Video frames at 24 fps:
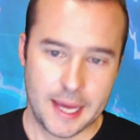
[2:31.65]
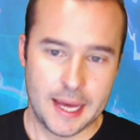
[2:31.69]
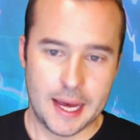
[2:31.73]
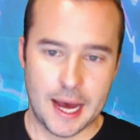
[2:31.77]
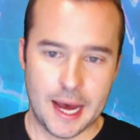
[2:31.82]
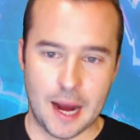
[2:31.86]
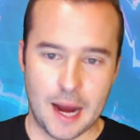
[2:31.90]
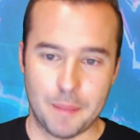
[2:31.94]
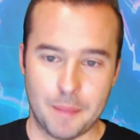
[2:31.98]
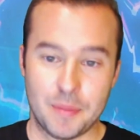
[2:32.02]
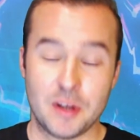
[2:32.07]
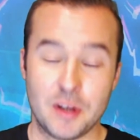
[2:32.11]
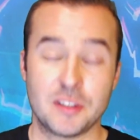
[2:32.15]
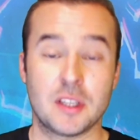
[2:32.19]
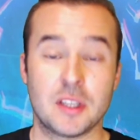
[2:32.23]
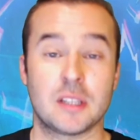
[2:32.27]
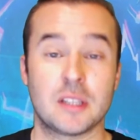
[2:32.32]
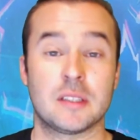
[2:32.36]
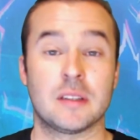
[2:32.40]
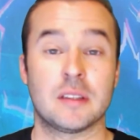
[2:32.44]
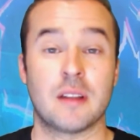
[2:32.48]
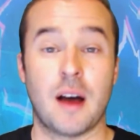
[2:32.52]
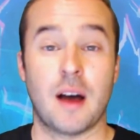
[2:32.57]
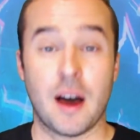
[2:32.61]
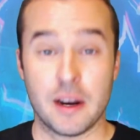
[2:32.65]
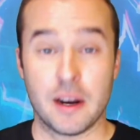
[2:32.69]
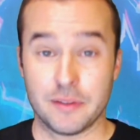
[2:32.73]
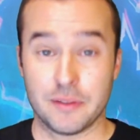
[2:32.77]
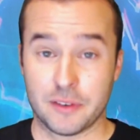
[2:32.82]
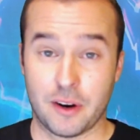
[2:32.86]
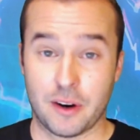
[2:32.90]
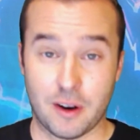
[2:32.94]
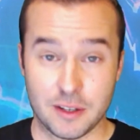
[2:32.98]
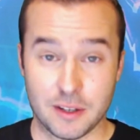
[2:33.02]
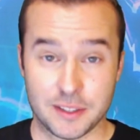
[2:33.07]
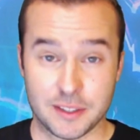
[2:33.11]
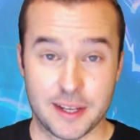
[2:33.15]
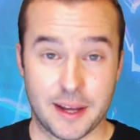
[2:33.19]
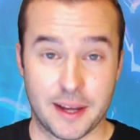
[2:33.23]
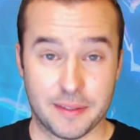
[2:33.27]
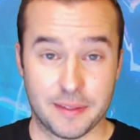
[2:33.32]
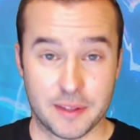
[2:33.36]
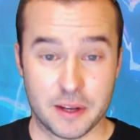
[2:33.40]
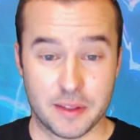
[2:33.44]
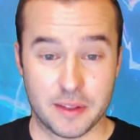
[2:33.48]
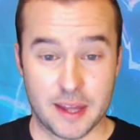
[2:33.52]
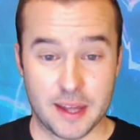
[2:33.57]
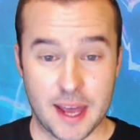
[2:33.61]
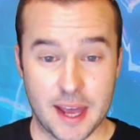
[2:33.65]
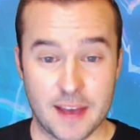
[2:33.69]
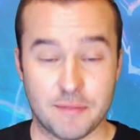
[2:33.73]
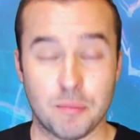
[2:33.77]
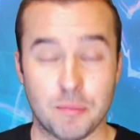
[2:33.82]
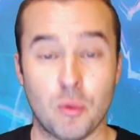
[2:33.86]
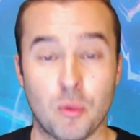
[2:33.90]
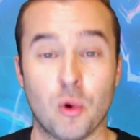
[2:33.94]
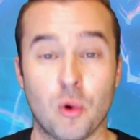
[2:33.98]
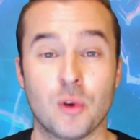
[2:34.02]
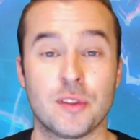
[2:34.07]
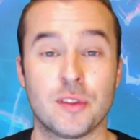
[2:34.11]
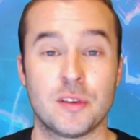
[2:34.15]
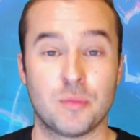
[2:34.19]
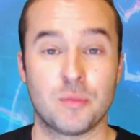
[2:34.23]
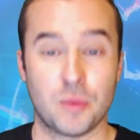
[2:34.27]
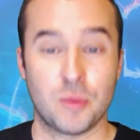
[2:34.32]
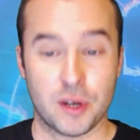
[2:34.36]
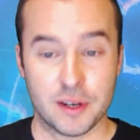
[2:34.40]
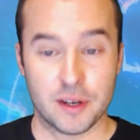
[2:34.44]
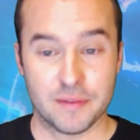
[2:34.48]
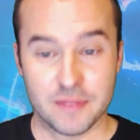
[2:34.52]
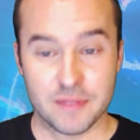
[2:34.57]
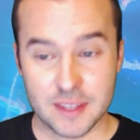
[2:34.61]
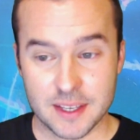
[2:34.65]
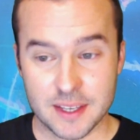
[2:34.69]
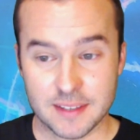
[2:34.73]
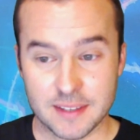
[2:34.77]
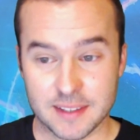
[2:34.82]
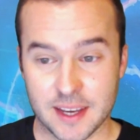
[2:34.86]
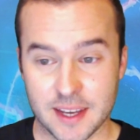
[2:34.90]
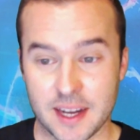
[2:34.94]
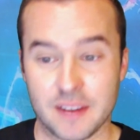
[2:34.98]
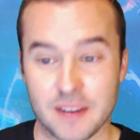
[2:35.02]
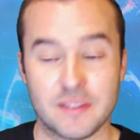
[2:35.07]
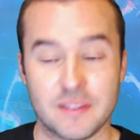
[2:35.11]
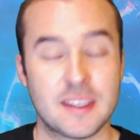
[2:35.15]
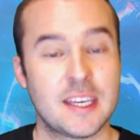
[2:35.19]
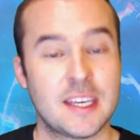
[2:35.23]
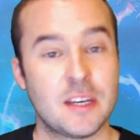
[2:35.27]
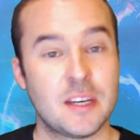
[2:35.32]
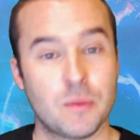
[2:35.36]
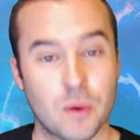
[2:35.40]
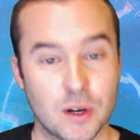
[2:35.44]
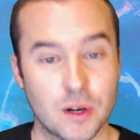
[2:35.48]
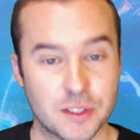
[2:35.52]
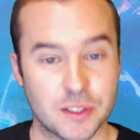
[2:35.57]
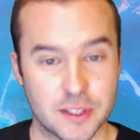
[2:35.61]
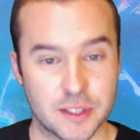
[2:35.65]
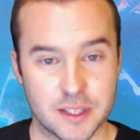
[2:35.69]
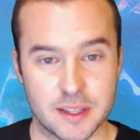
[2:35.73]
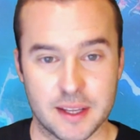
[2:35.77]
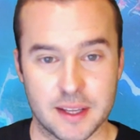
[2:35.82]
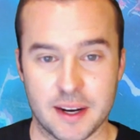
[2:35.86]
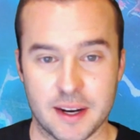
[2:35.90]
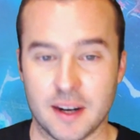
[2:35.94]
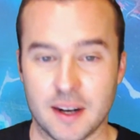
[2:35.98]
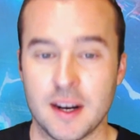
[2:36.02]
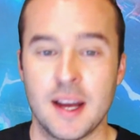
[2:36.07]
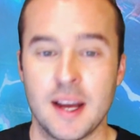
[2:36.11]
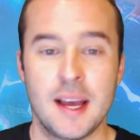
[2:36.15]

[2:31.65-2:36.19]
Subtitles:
There's a lot of cards out there that have more than one of these kind of keywords in there.